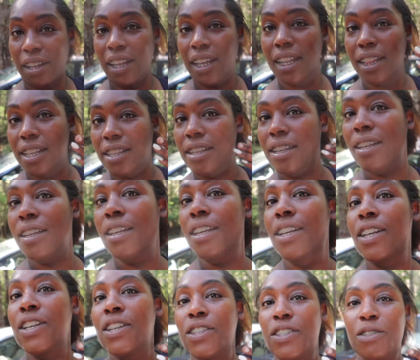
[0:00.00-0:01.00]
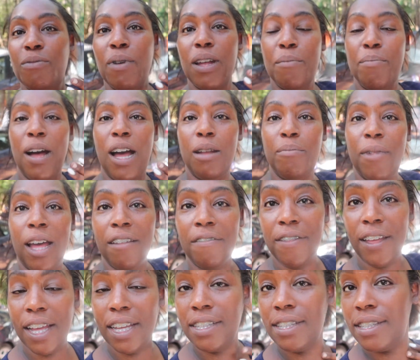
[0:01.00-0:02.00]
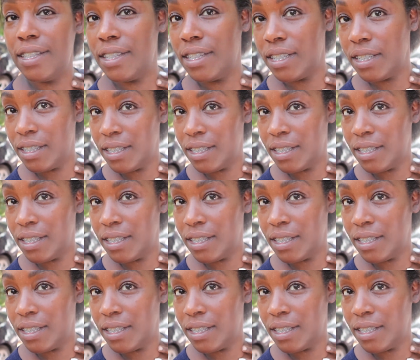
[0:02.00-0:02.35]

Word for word: look at the sweat upon my face.